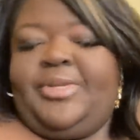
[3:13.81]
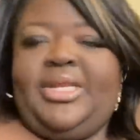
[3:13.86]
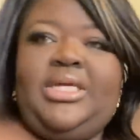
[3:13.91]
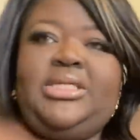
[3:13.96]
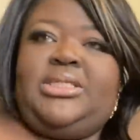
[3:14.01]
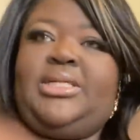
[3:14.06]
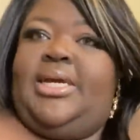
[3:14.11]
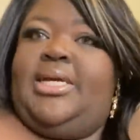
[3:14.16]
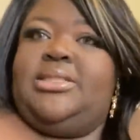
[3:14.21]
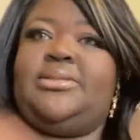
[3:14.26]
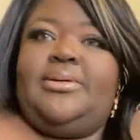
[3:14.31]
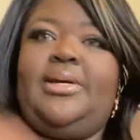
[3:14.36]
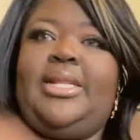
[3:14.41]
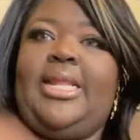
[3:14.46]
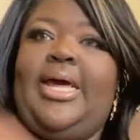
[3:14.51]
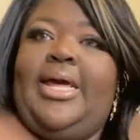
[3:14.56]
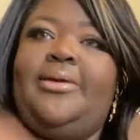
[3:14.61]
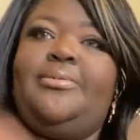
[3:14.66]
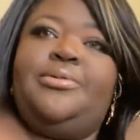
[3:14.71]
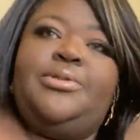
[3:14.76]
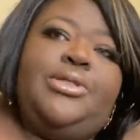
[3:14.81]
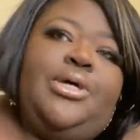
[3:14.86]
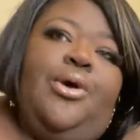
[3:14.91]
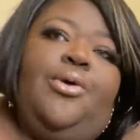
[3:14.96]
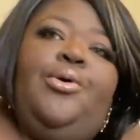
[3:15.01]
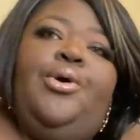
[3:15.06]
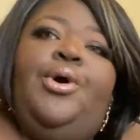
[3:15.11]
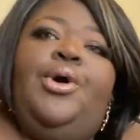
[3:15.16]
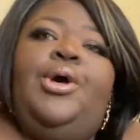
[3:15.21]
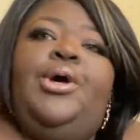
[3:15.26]
It changed my life.
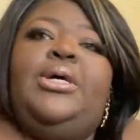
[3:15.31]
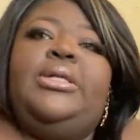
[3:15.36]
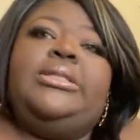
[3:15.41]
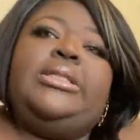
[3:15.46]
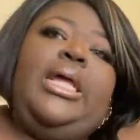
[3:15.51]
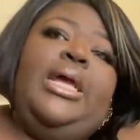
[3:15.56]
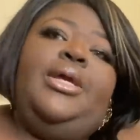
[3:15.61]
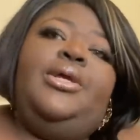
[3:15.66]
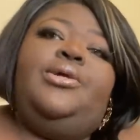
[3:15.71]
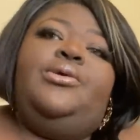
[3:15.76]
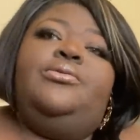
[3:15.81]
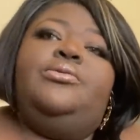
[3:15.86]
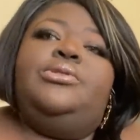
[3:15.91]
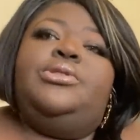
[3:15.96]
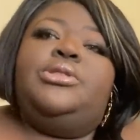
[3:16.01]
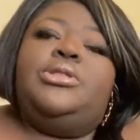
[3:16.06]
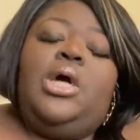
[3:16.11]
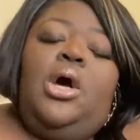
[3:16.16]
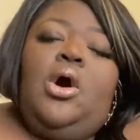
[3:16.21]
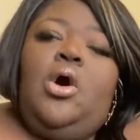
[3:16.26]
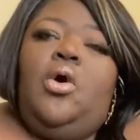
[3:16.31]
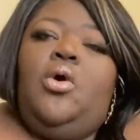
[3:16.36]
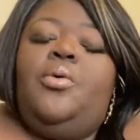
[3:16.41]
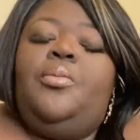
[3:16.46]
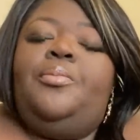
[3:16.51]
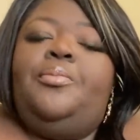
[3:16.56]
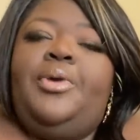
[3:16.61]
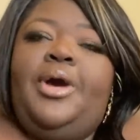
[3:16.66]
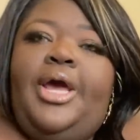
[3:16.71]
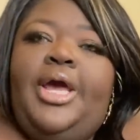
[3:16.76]
So thank you so
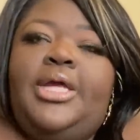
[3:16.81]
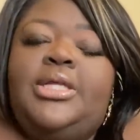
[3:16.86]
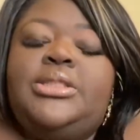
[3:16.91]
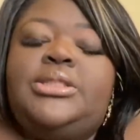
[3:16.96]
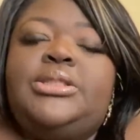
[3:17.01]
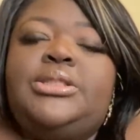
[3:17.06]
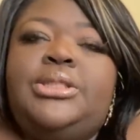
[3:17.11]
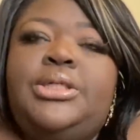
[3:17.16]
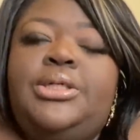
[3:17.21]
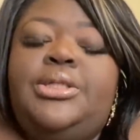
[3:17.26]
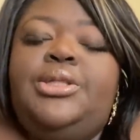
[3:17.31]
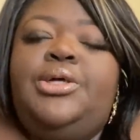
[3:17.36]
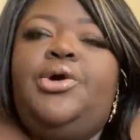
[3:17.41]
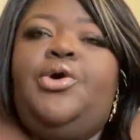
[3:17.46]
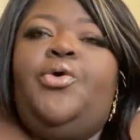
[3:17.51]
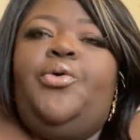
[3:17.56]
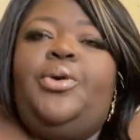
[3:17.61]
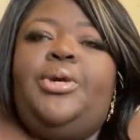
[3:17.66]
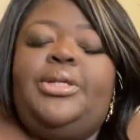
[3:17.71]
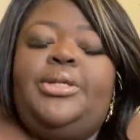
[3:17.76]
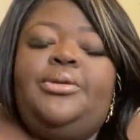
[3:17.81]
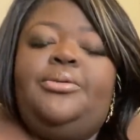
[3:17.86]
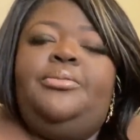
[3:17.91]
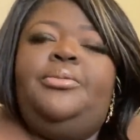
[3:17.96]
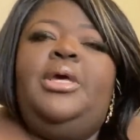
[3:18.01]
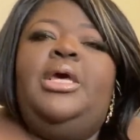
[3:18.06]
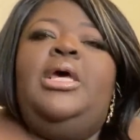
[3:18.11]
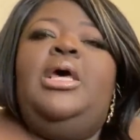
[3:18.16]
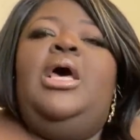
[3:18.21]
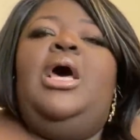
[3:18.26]
much to the Queendom.
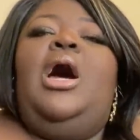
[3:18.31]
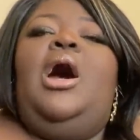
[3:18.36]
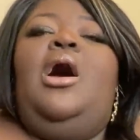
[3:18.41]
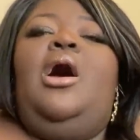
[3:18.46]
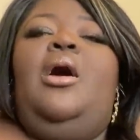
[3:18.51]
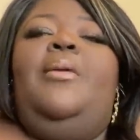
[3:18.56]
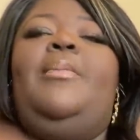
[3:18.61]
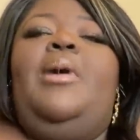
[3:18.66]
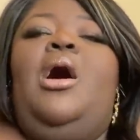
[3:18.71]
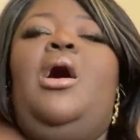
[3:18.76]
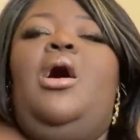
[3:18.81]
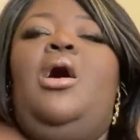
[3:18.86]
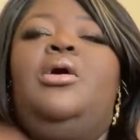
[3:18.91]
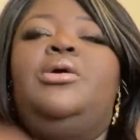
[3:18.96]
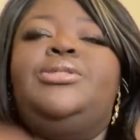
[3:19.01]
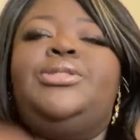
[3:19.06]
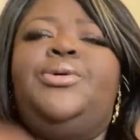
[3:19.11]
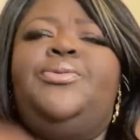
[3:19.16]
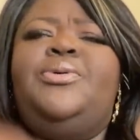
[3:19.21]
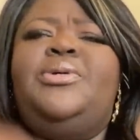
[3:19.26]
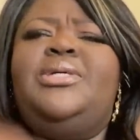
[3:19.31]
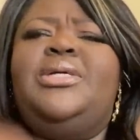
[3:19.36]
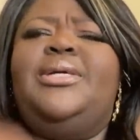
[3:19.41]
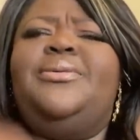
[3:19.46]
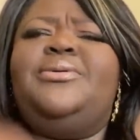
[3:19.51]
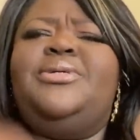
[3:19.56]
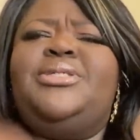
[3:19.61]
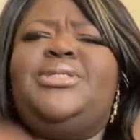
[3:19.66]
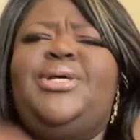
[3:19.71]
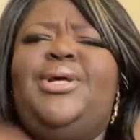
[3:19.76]
I also want to
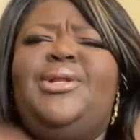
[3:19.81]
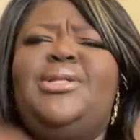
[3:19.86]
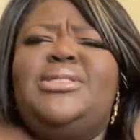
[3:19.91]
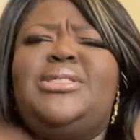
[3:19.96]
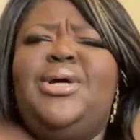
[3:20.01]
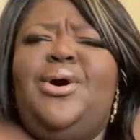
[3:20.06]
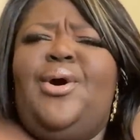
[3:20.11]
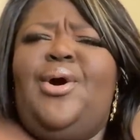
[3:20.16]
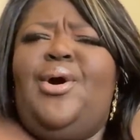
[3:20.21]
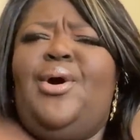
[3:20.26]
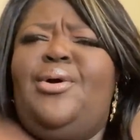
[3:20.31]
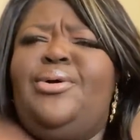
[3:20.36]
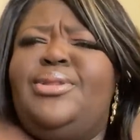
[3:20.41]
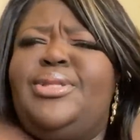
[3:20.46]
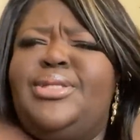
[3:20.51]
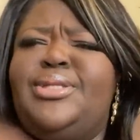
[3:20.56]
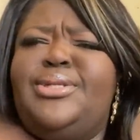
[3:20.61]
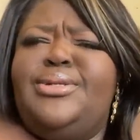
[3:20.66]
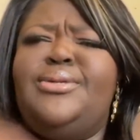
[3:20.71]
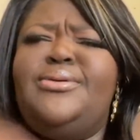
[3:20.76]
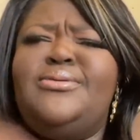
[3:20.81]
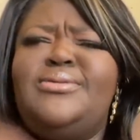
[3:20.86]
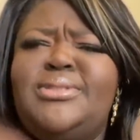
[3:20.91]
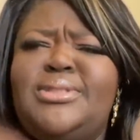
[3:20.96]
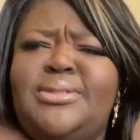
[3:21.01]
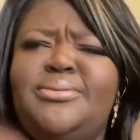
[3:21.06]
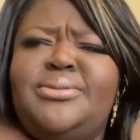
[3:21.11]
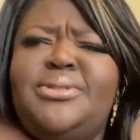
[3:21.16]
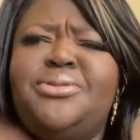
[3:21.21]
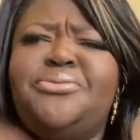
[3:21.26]
give a shout out to all the new
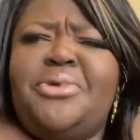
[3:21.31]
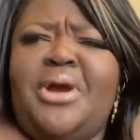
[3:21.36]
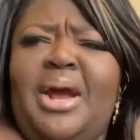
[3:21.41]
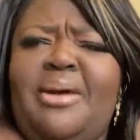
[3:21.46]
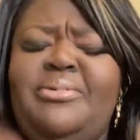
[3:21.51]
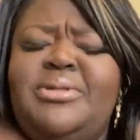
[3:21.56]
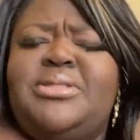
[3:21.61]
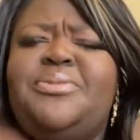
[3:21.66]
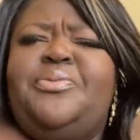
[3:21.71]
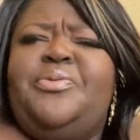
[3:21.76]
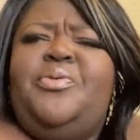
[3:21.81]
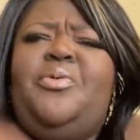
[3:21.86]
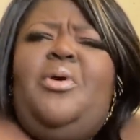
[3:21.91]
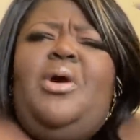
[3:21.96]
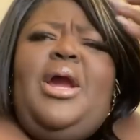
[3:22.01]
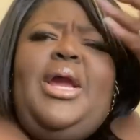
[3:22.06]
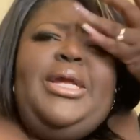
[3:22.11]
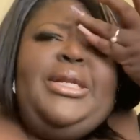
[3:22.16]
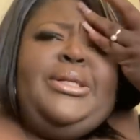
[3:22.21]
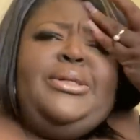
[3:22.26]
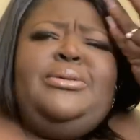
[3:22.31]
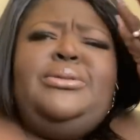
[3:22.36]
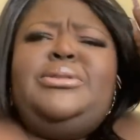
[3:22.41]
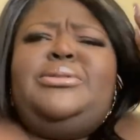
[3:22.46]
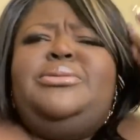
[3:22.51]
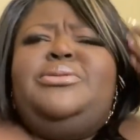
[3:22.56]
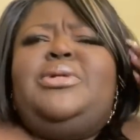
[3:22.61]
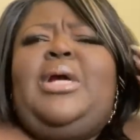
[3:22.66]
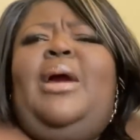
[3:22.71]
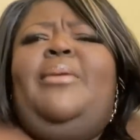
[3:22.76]
subscribers. If you are a new
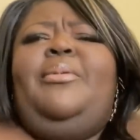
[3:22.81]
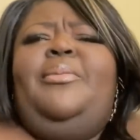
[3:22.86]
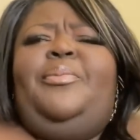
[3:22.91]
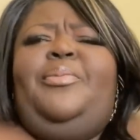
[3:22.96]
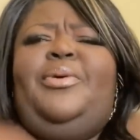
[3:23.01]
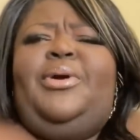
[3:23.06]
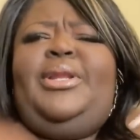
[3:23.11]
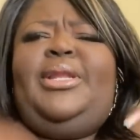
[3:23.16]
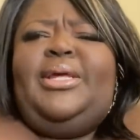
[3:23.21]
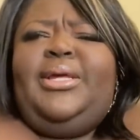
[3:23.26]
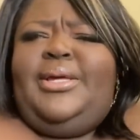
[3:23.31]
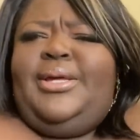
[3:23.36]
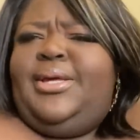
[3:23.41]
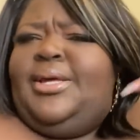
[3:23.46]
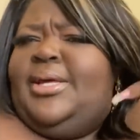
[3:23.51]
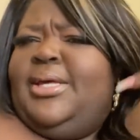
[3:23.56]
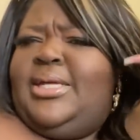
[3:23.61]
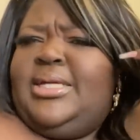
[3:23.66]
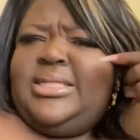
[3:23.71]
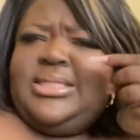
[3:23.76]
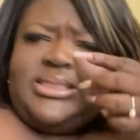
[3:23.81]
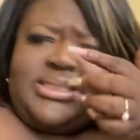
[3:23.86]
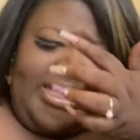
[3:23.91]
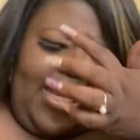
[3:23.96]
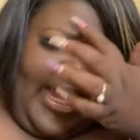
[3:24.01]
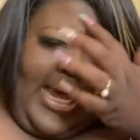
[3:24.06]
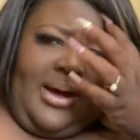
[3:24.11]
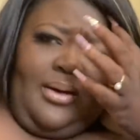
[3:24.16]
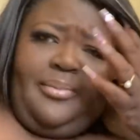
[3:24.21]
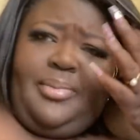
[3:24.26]
subscriber, put it
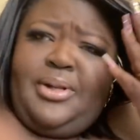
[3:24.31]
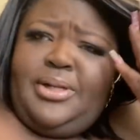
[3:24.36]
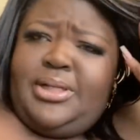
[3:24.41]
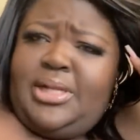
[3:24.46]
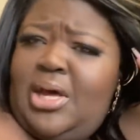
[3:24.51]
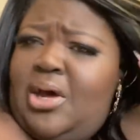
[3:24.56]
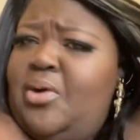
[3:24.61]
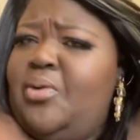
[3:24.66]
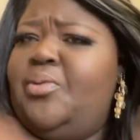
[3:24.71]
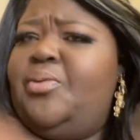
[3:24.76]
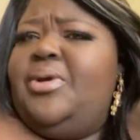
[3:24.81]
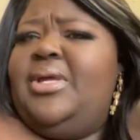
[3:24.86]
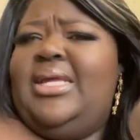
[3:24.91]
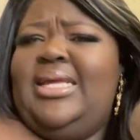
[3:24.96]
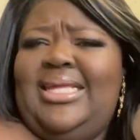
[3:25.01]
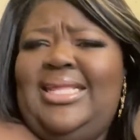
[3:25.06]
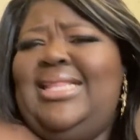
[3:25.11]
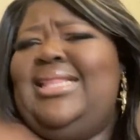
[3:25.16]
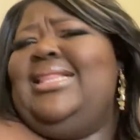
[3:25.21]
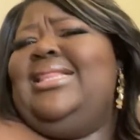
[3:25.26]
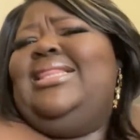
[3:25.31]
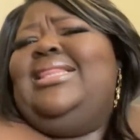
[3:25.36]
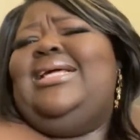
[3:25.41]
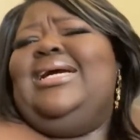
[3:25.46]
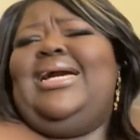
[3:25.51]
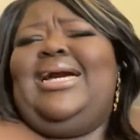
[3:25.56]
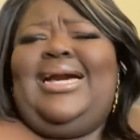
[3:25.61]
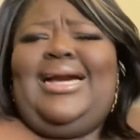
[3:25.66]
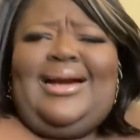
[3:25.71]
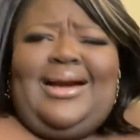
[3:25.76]
down below in
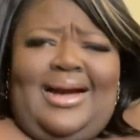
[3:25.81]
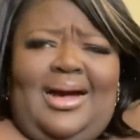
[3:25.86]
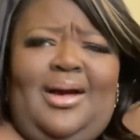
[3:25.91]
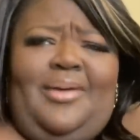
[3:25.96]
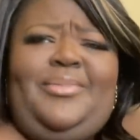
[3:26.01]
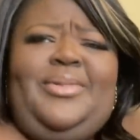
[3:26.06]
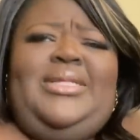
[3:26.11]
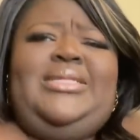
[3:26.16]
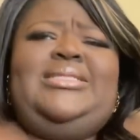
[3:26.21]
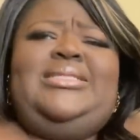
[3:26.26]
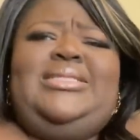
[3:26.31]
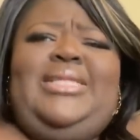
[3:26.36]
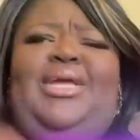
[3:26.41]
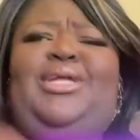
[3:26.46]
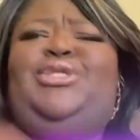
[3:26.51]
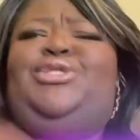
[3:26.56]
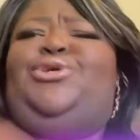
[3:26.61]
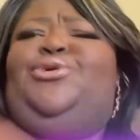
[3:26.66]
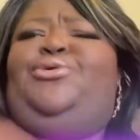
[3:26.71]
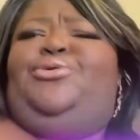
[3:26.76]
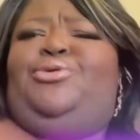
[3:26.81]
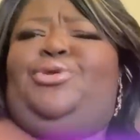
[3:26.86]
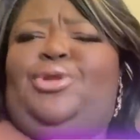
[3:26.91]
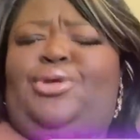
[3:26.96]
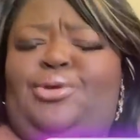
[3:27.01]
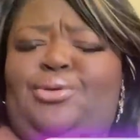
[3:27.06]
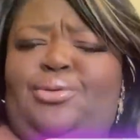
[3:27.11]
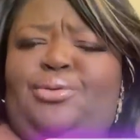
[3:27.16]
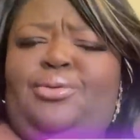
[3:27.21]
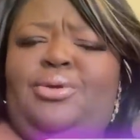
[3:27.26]
the comments that you're
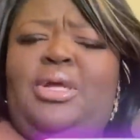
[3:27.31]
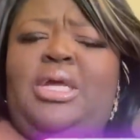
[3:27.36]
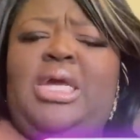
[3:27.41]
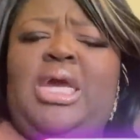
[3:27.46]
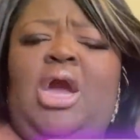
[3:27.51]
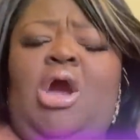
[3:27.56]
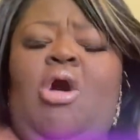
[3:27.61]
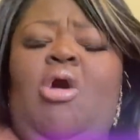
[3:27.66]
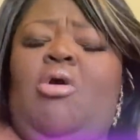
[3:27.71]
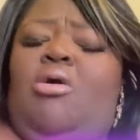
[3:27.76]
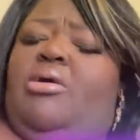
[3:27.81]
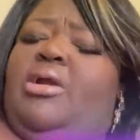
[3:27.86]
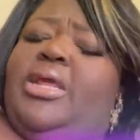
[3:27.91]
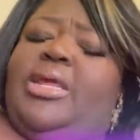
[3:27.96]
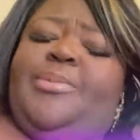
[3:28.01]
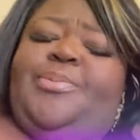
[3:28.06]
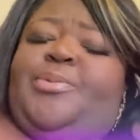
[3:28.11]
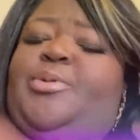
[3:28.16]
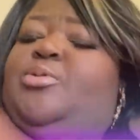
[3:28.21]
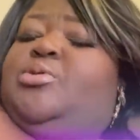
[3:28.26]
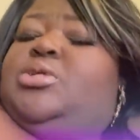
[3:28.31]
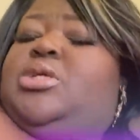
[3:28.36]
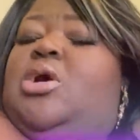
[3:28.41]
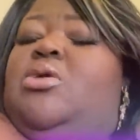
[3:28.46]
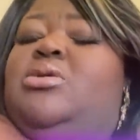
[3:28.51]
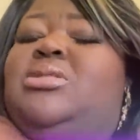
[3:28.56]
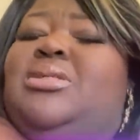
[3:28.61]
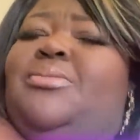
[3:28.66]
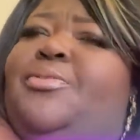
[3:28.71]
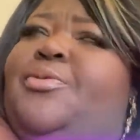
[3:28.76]
new. Or if you
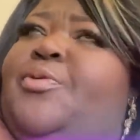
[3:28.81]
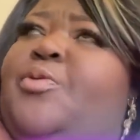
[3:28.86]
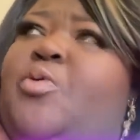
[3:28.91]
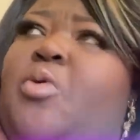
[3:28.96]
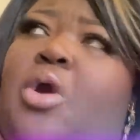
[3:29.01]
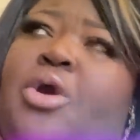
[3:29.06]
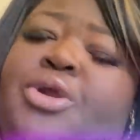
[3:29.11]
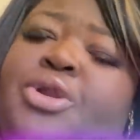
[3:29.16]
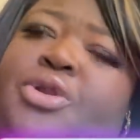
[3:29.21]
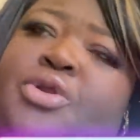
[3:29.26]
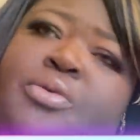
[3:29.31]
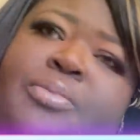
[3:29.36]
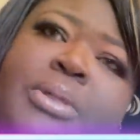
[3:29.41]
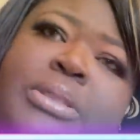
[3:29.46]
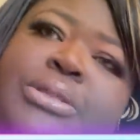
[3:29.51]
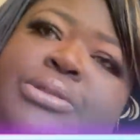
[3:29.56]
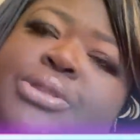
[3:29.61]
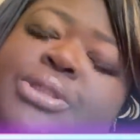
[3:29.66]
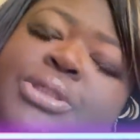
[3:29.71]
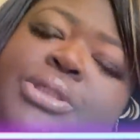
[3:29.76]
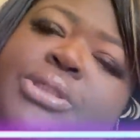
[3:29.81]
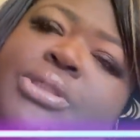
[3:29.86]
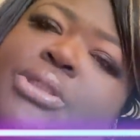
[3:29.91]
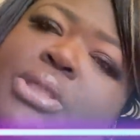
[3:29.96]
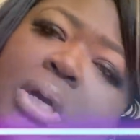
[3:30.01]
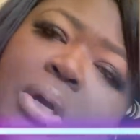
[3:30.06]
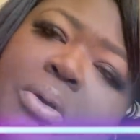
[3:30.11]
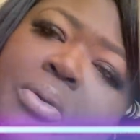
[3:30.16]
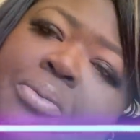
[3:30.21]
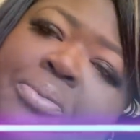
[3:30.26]
don't, some of you aren't new, but you just
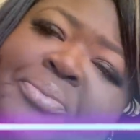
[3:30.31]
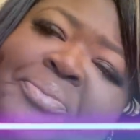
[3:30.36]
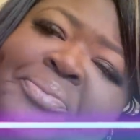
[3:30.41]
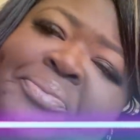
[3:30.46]
don't